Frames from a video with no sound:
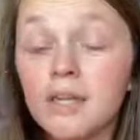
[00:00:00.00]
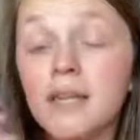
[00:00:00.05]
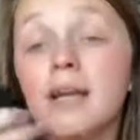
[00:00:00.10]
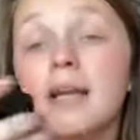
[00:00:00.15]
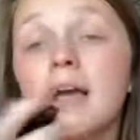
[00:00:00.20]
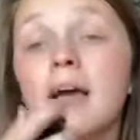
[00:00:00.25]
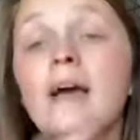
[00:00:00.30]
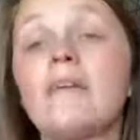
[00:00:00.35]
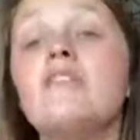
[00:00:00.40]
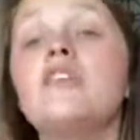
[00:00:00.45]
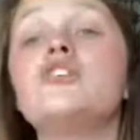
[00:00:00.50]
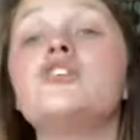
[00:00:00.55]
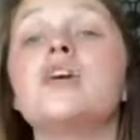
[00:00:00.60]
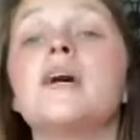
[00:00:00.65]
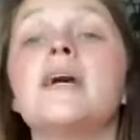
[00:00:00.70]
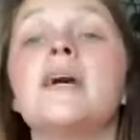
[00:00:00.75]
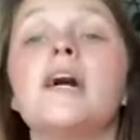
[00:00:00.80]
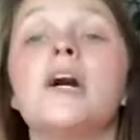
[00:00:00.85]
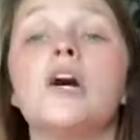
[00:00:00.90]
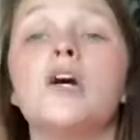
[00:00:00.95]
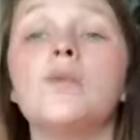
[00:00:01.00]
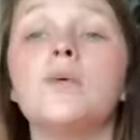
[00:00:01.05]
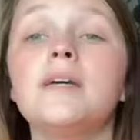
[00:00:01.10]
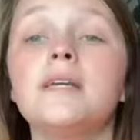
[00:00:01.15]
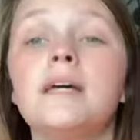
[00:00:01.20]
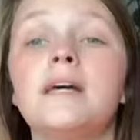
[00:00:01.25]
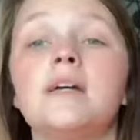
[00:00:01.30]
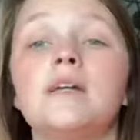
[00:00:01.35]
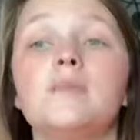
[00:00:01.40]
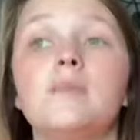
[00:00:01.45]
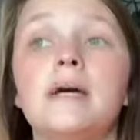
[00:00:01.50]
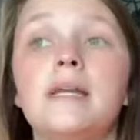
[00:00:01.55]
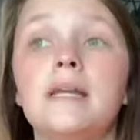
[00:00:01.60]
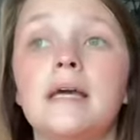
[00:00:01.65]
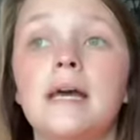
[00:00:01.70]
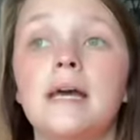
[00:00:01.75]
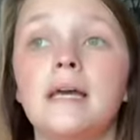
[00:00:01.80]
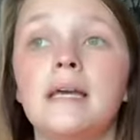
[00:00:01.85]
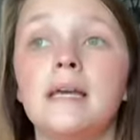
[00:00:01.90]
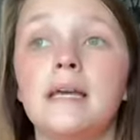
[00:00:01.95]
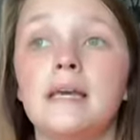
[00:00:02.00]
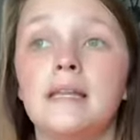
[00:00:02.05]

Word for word: Like I have to drag it all the way down to my neck